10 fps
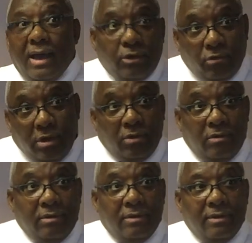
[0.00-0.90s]
I don't know.
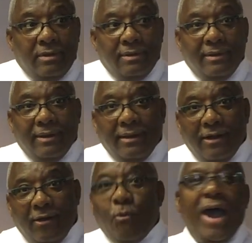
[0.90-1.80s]

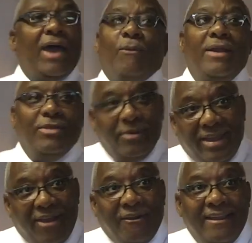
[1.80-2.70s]
Why? I really
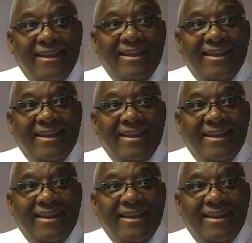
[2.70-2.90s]
don't care.